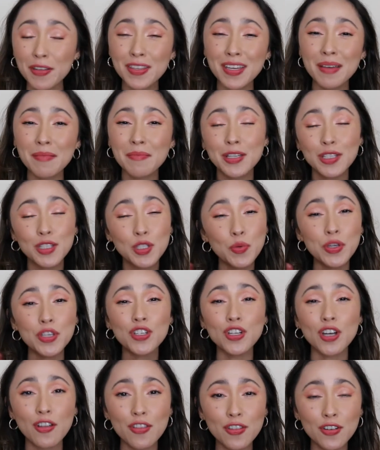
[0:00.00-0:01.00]
them to each
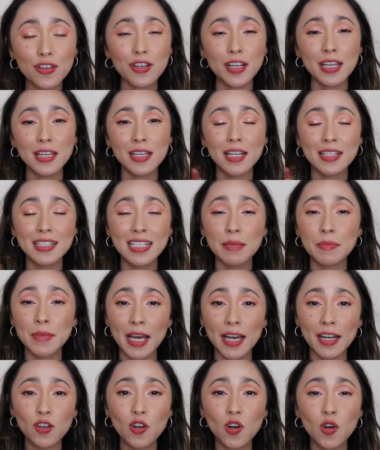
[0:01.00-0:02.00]
other in that same
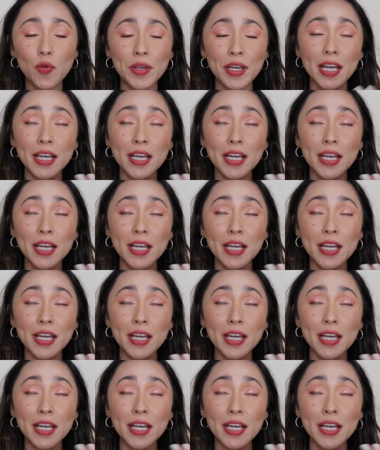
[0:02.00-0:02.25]
category.